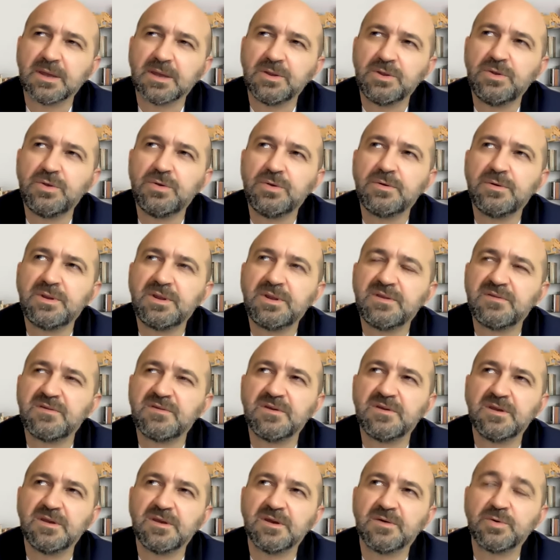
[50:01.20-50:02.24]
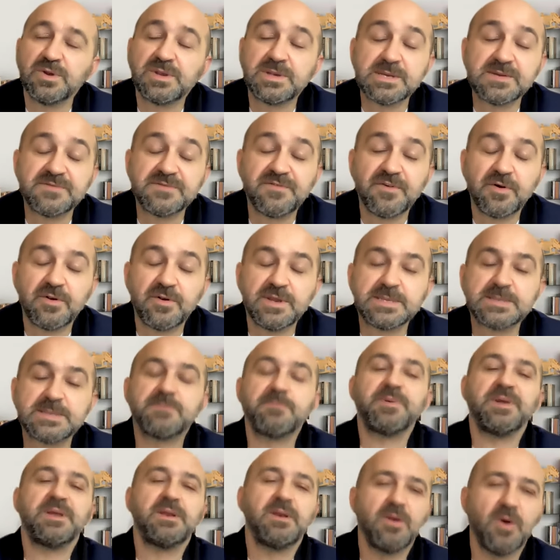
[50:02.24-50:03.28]
unity, which is very
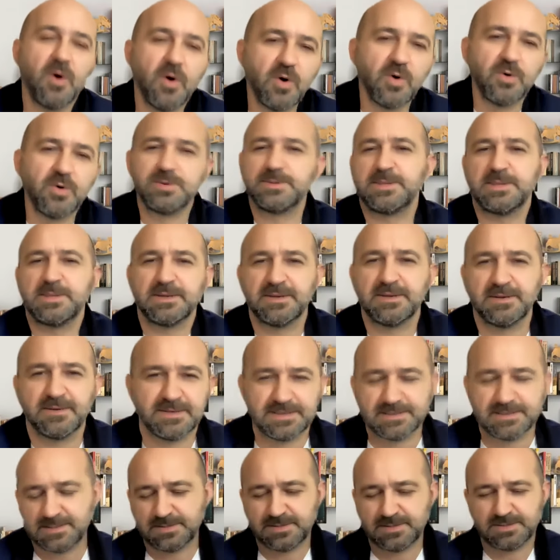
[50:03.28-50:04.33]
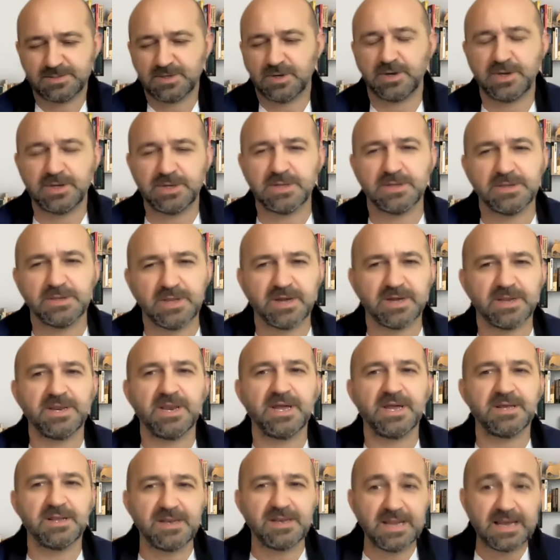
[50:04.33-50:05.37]
Spinozian. Sorry,
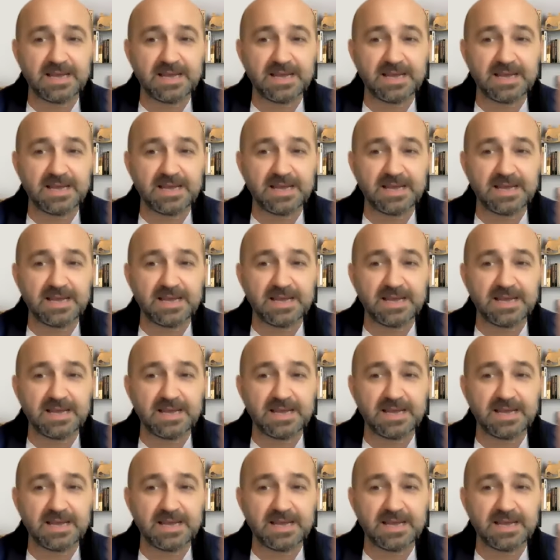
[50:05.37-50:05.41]
not